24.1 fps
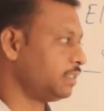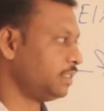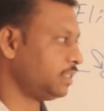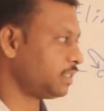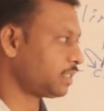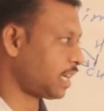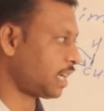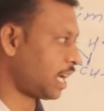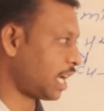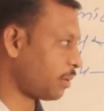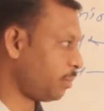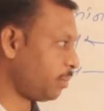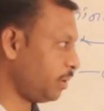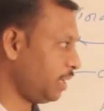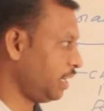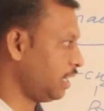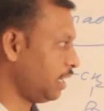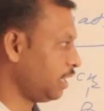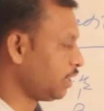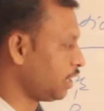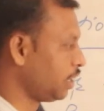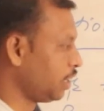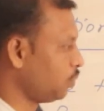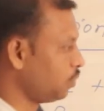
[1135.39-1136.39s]
This
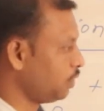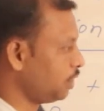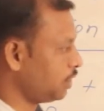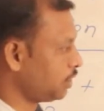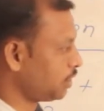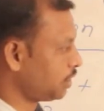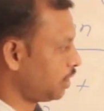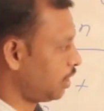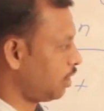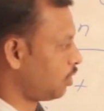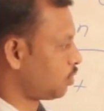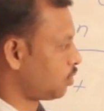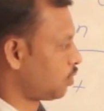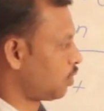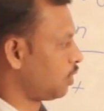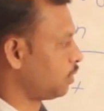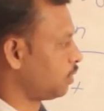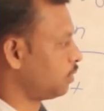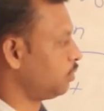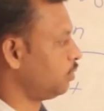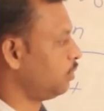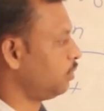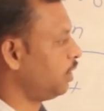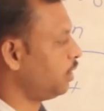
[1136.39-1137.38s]
carbanion gives its
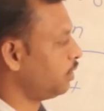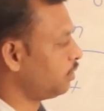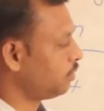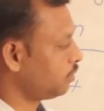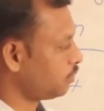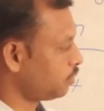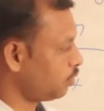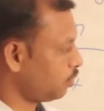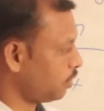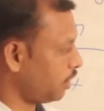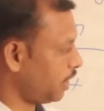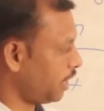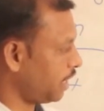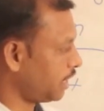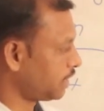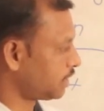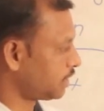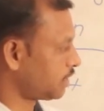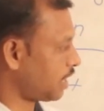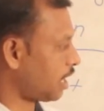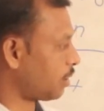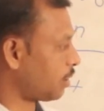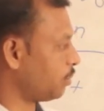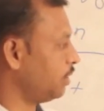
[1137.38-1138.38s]
electron to the
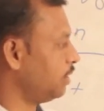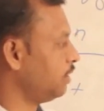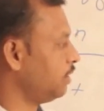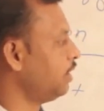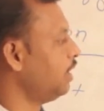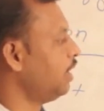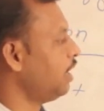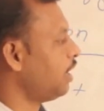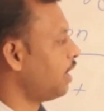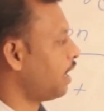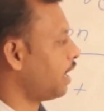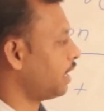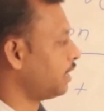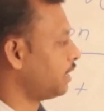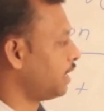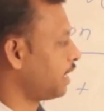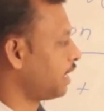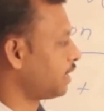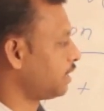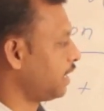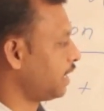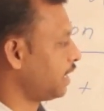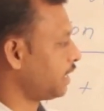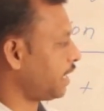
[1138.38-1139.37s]
next carbon, and
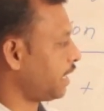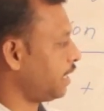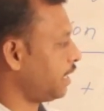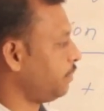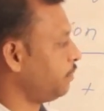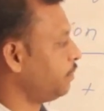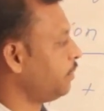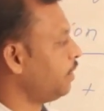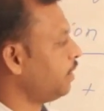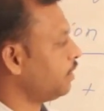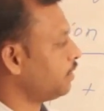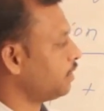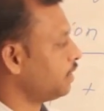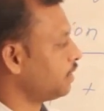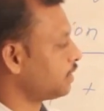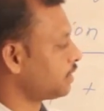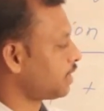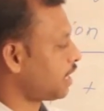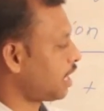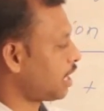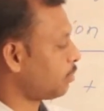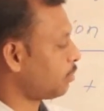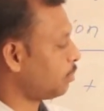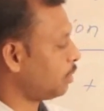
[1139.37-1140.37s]
at that time, this
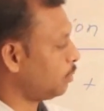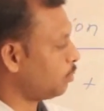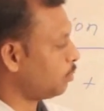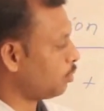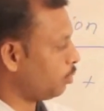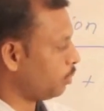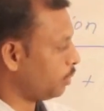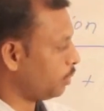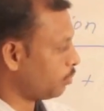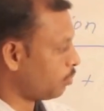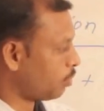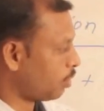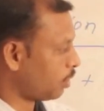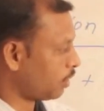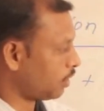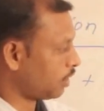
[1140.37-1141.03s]
carbon-bromine bond